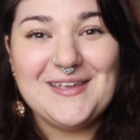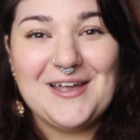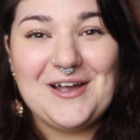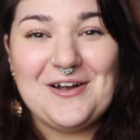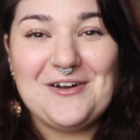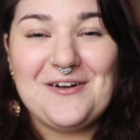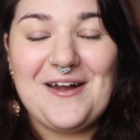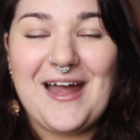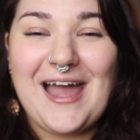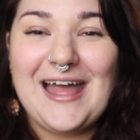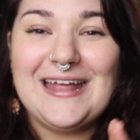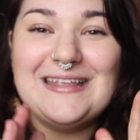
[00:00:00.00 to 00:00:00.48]

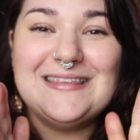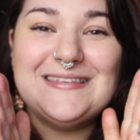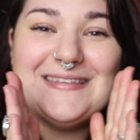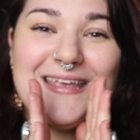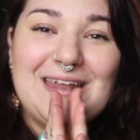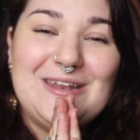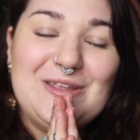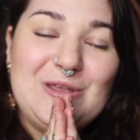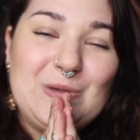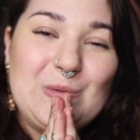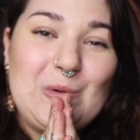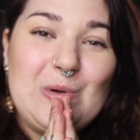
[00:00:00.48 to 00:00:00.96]
All right,
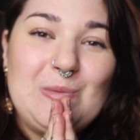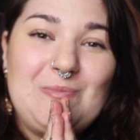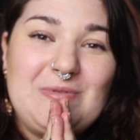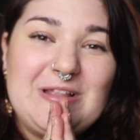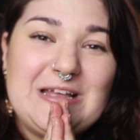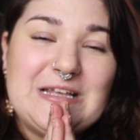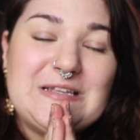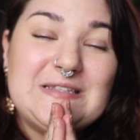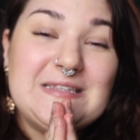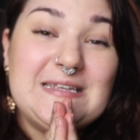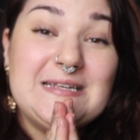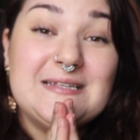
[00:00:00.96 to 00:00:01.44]
sending you all
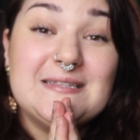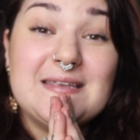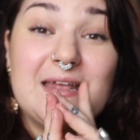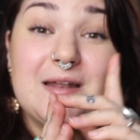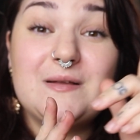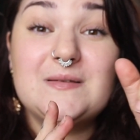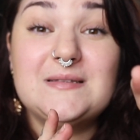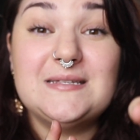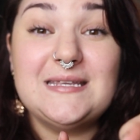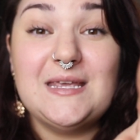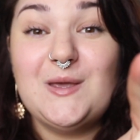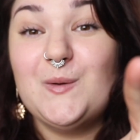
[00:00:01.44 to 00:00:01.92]
blessings,
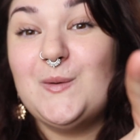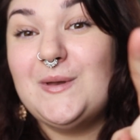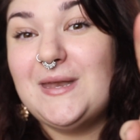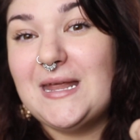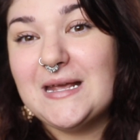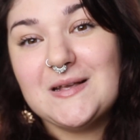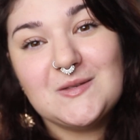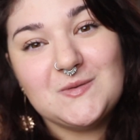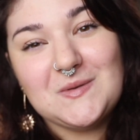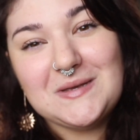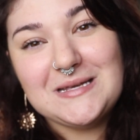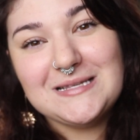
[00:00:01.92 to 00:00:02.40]
and I'll see you in
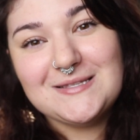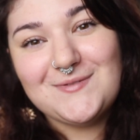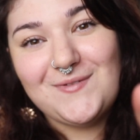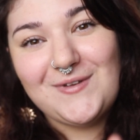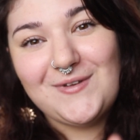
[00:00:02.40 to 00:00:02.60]
next week's